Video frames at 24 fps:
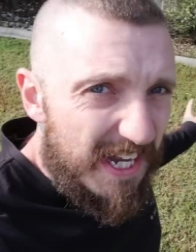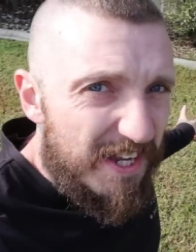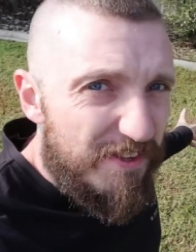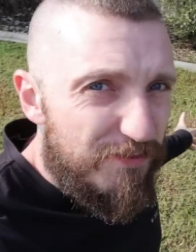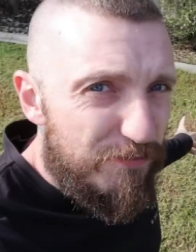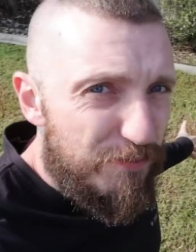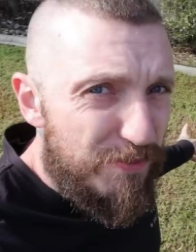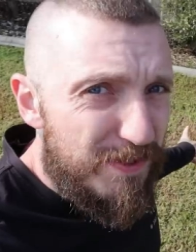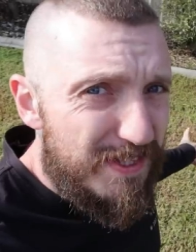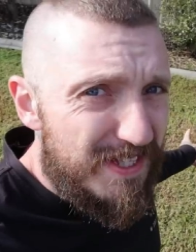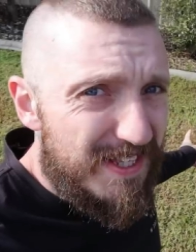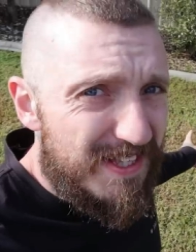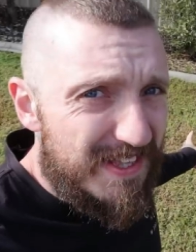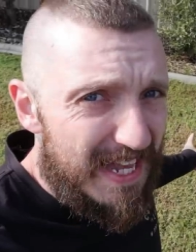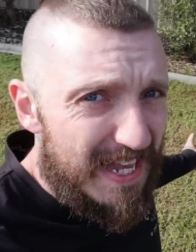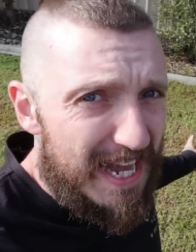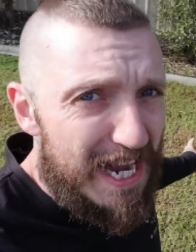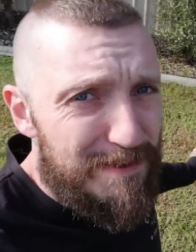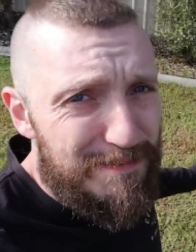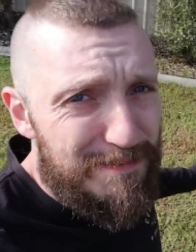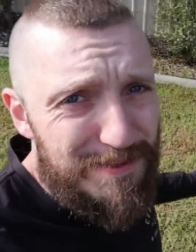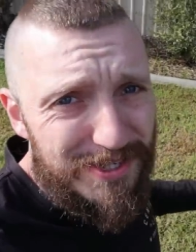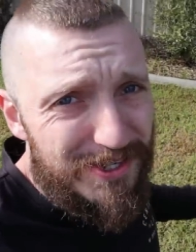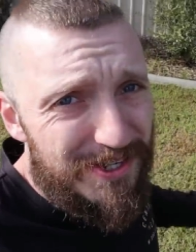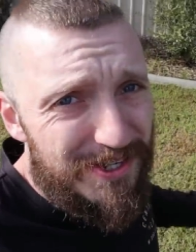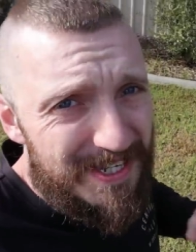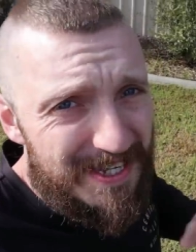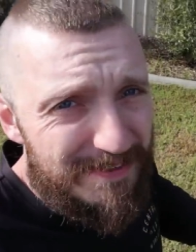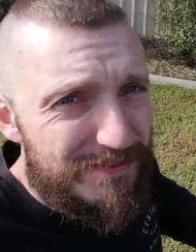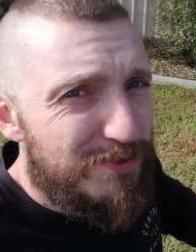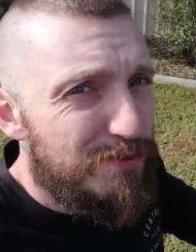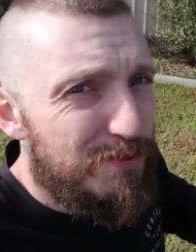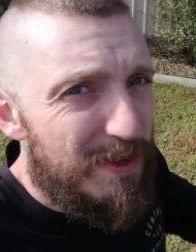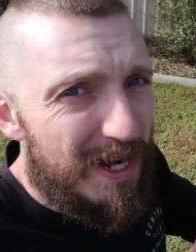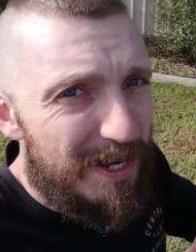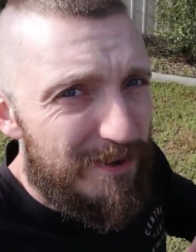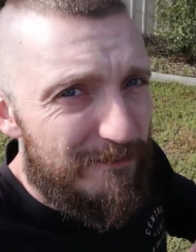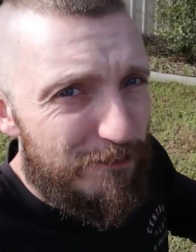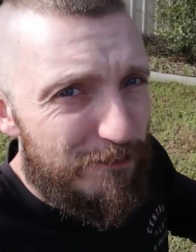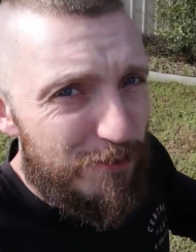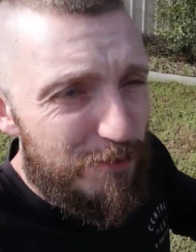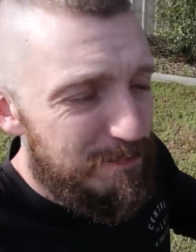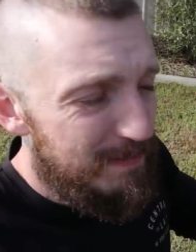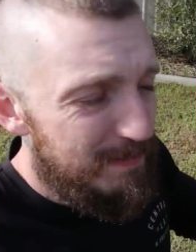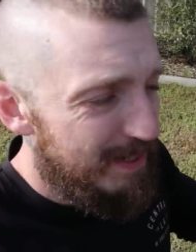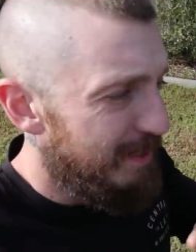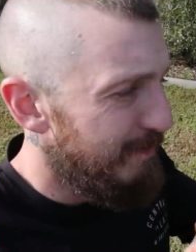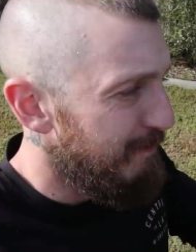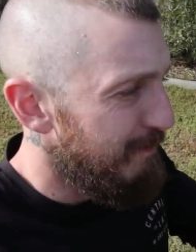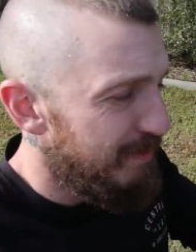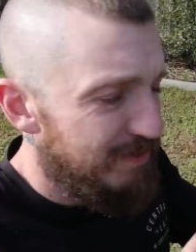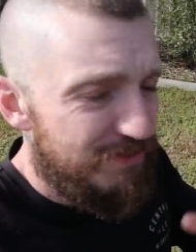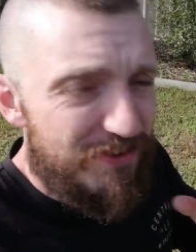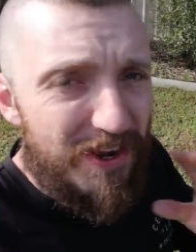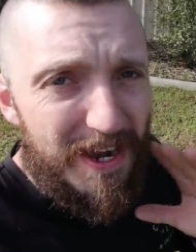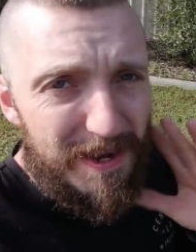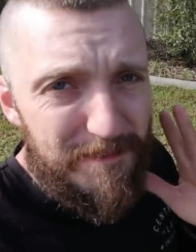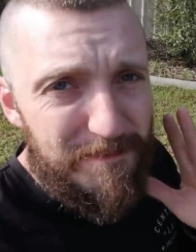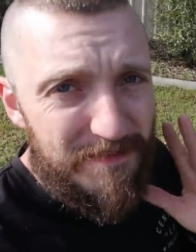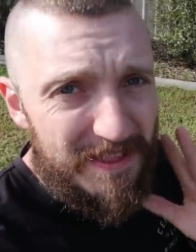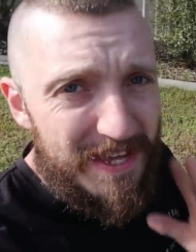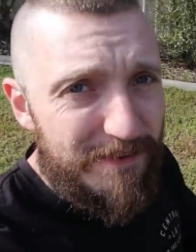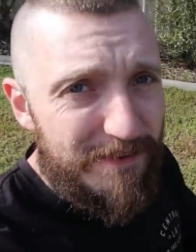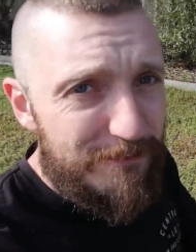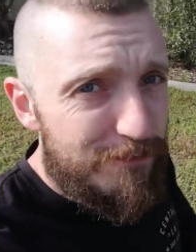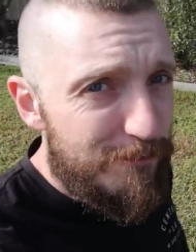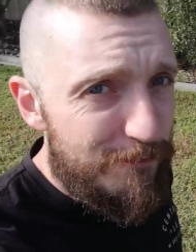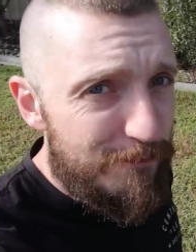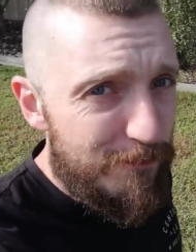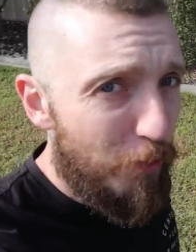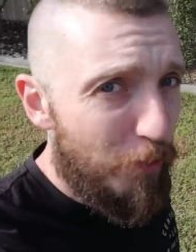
It's really loud, but you only have to run it for a minute, which I'm thankful